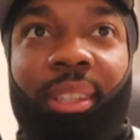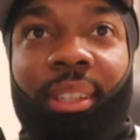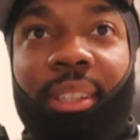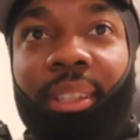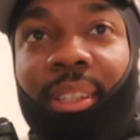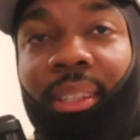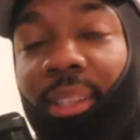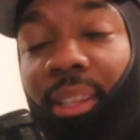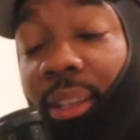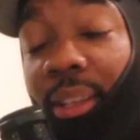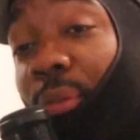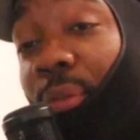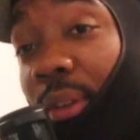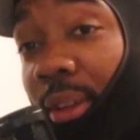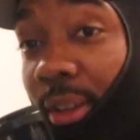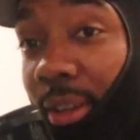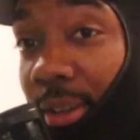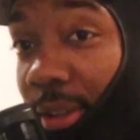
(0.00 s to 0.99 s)
He
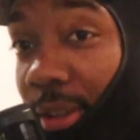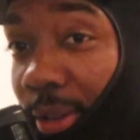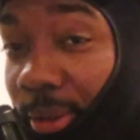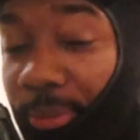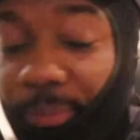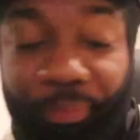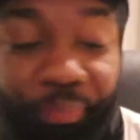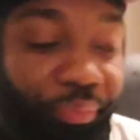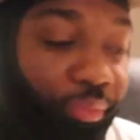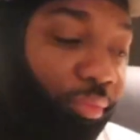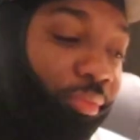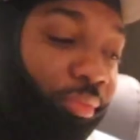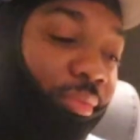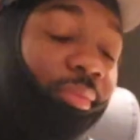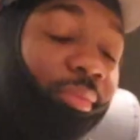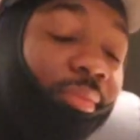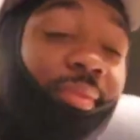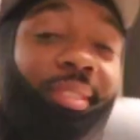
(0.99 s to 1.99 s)
fucking up.
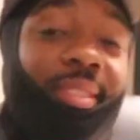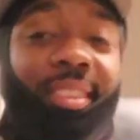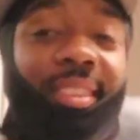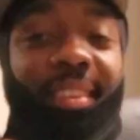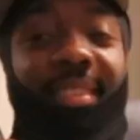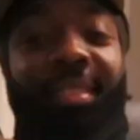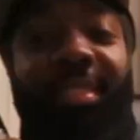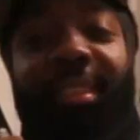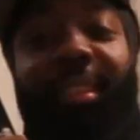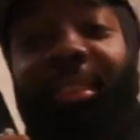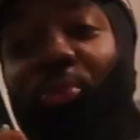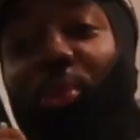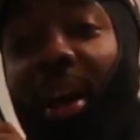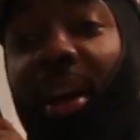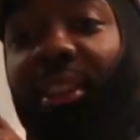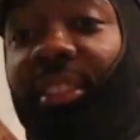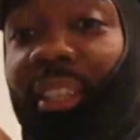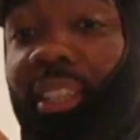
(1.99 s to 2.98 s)
This is why I
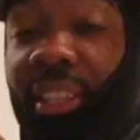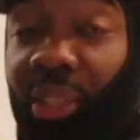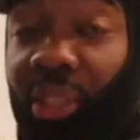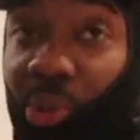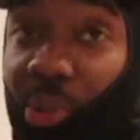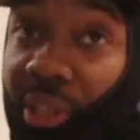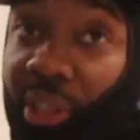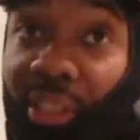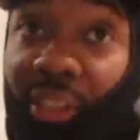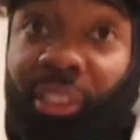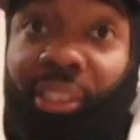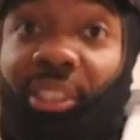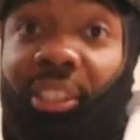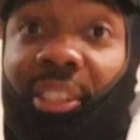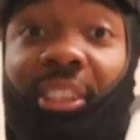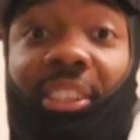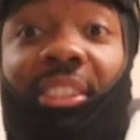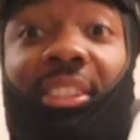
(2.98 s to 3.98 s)
tell you who
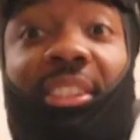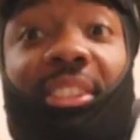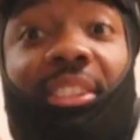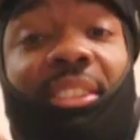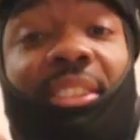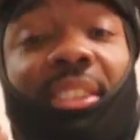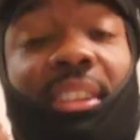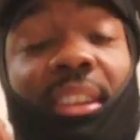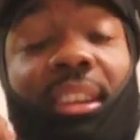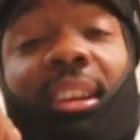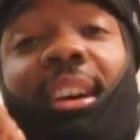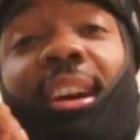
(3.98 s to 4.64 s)
he is. I